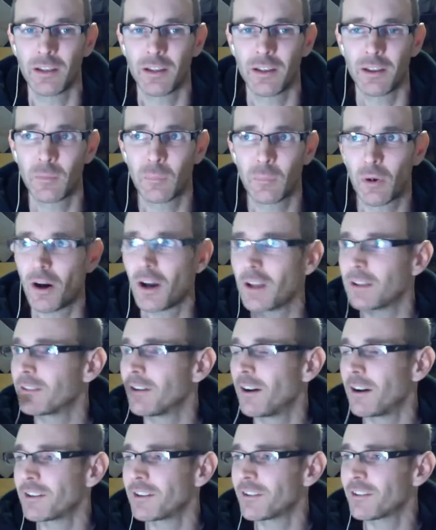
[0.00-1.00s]
But I,
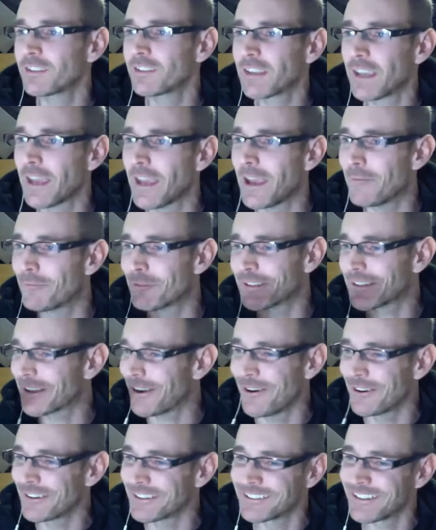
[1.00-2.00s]
I just kept
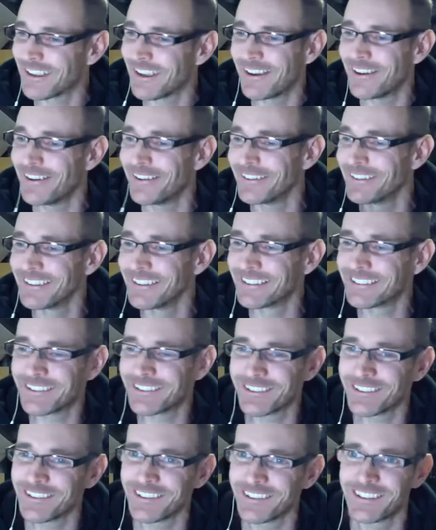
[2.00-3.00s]
going down and
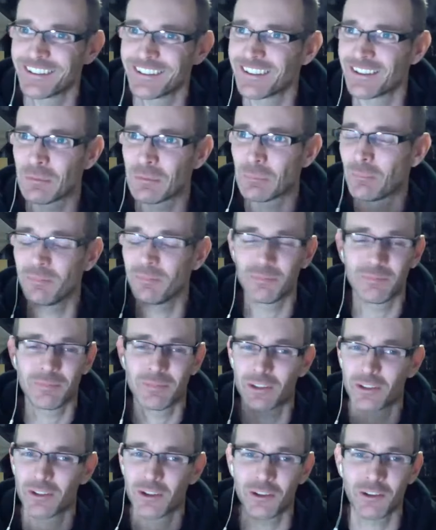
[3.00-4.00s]
couldn't,
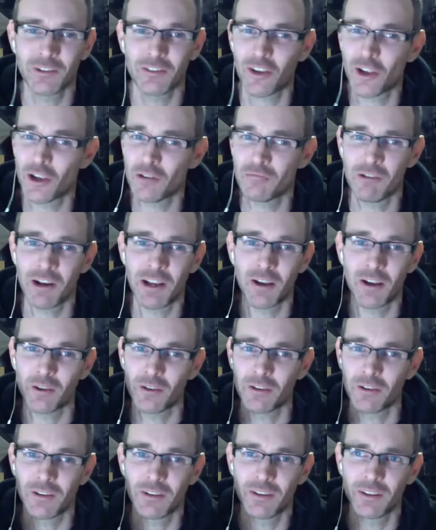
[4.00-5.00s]
mm-hmm. couldn't turn mm-hmm.
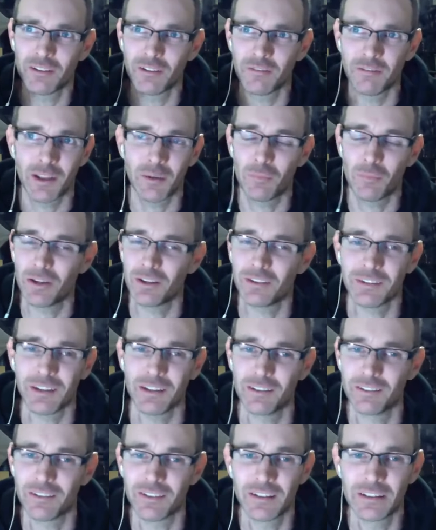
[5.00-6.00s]
around, if that makes sense.